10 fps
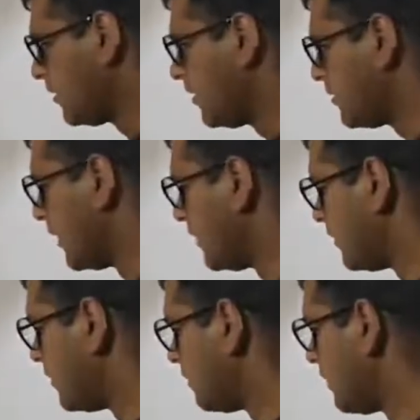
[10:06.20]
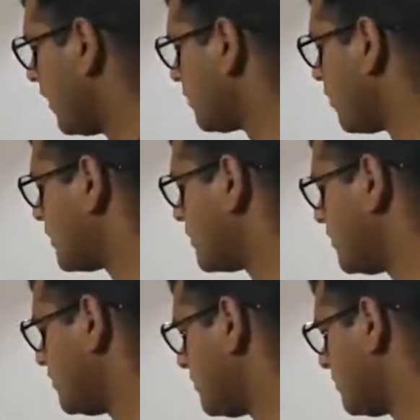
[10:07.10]
Then we have got,
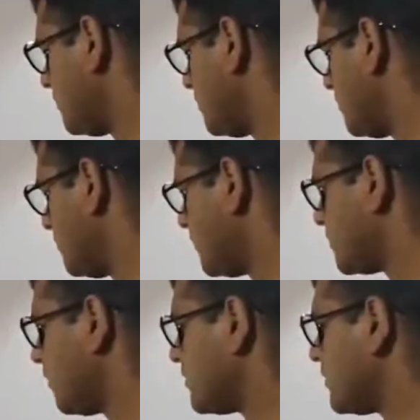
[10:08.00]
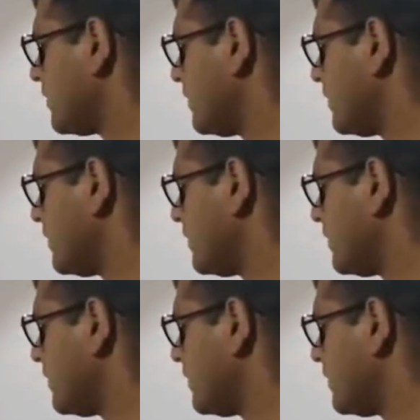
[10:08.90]
this was